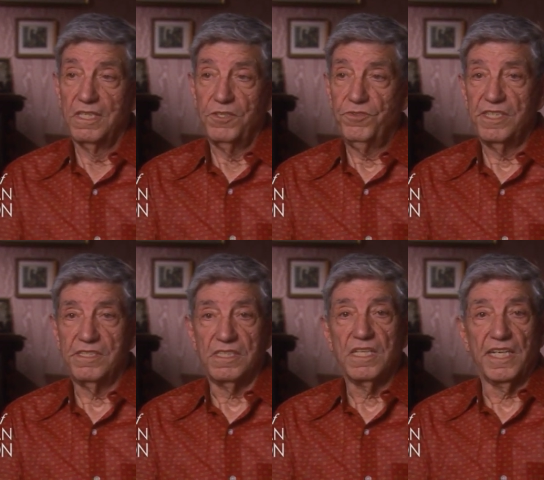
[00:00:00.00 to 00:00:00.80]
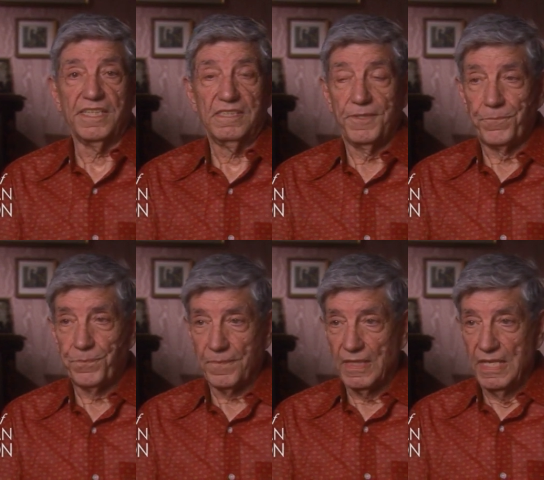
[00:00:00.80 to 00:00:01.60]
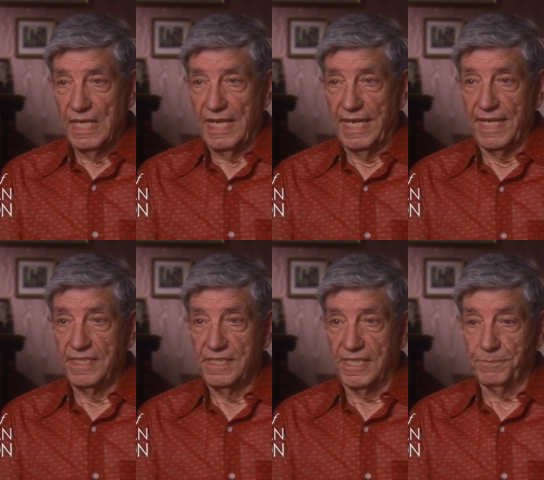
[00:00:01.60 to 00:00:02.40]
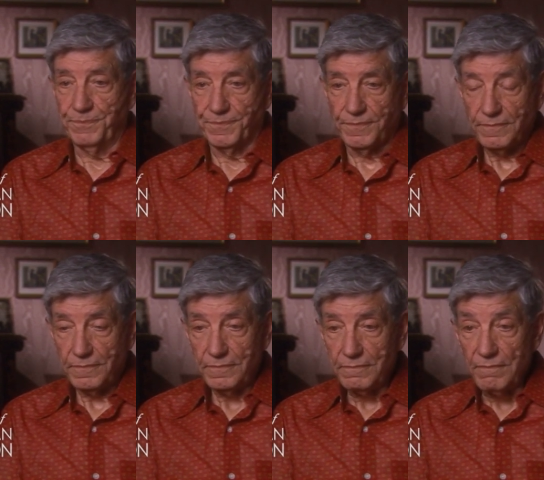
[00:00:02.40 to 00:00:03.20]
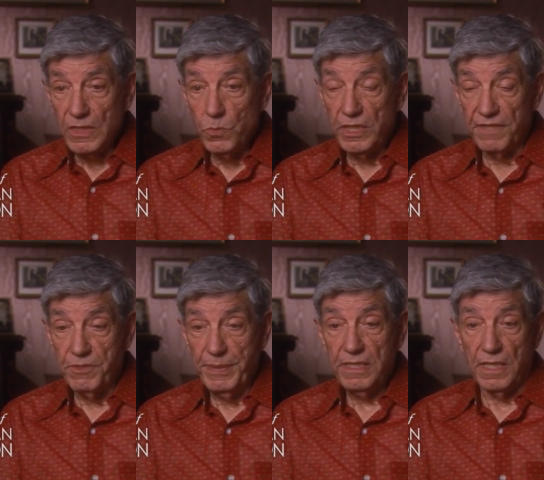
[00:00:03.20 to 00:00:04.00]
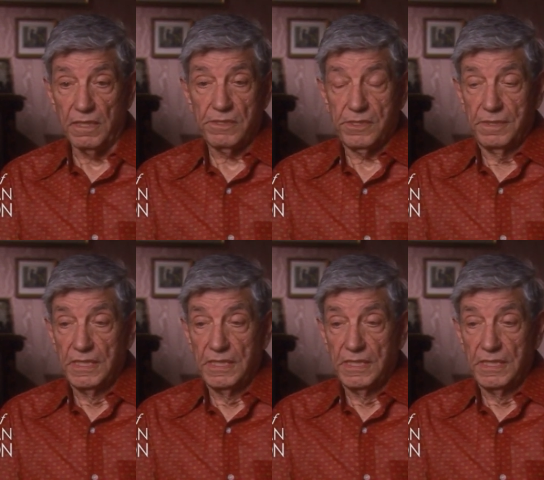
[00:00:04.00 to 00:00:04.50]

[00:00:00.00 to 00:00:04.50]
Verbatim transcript: trees at night and um, we loved the peacocks.